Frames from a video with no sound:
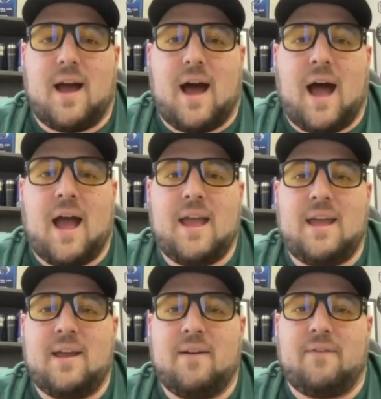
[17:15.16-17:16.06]

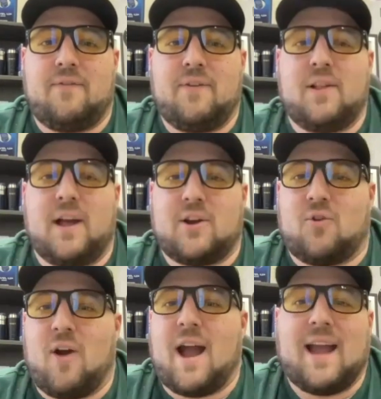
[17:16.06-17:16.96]
I feel like a
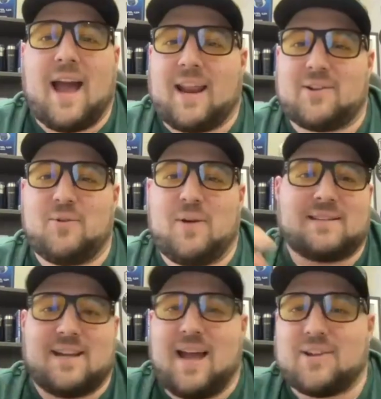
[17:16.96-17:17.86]
crack addict who
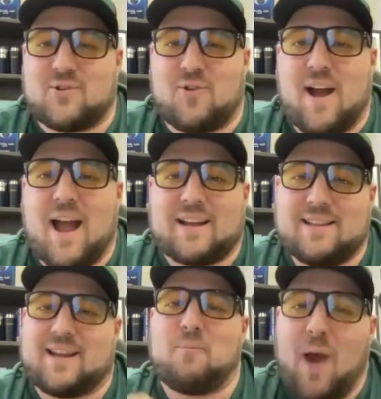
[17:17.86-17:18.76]
hasn't had his crack, and
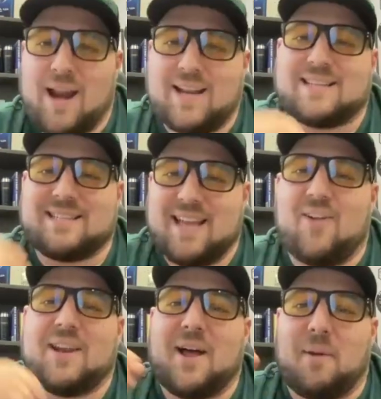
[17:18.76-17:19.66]
like, I'm ready to
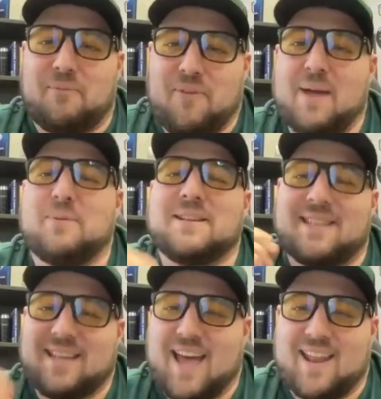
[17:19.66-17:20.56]
sell and help families
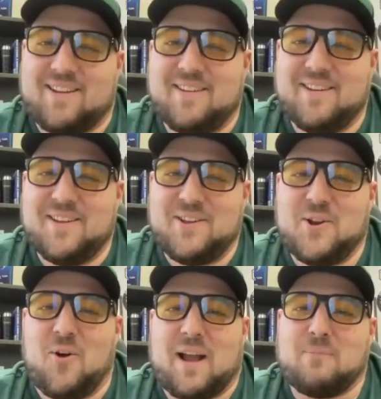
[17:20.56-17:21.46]
again. You
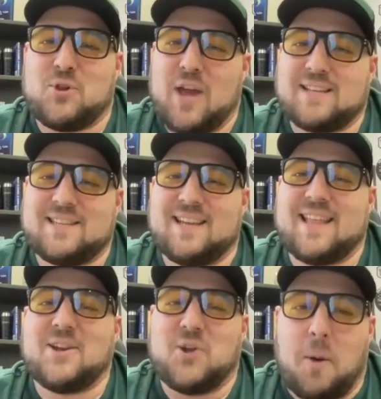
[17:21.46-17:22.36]
know, like, I'm chasing
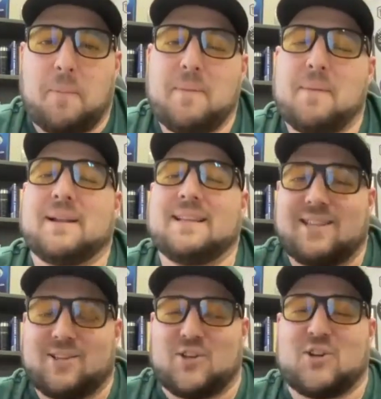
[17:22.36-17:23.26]
that dopamine, but at
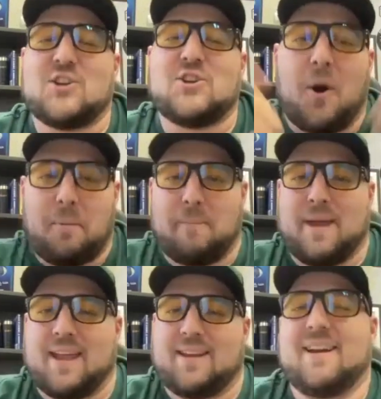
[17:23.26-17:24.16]
least it's a good
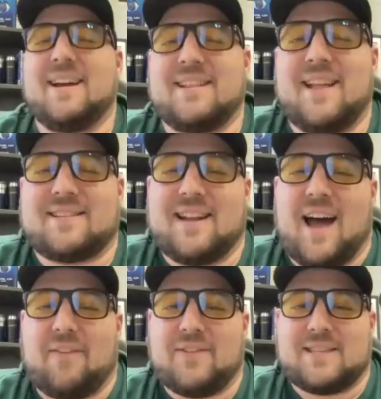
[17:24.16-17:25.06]
dopamine that's going to
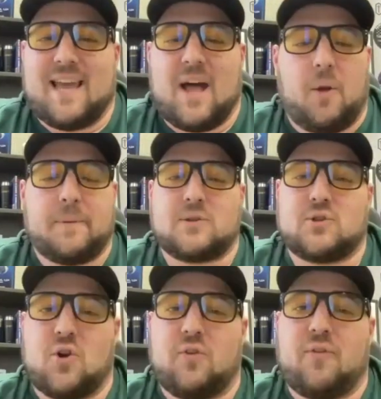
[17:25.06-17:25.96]
obviously help
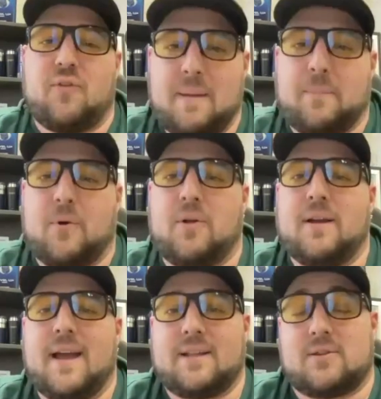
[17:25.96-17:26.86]
serve people
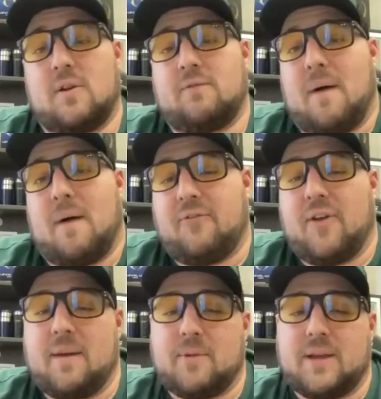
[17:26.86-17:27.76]
and serve my
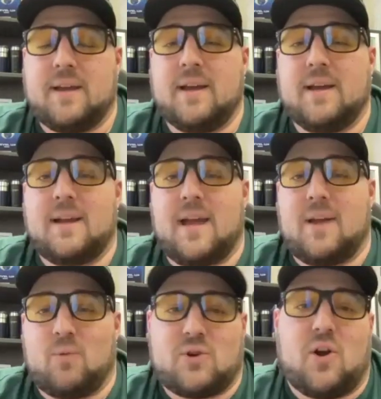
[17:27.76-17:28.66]
family
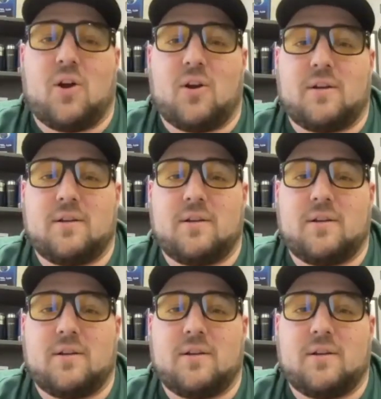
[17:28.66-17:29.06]
in return.